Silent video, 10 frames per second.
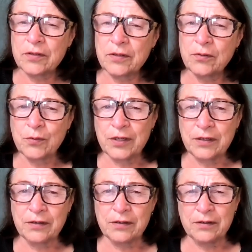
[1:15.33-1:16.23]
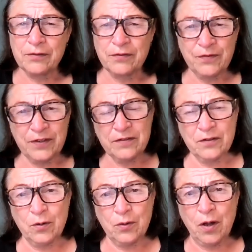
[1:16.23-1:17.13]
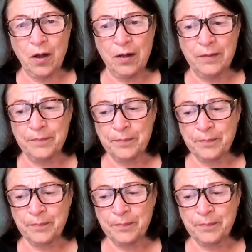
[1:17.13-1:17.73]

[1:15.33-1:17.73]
with physical calm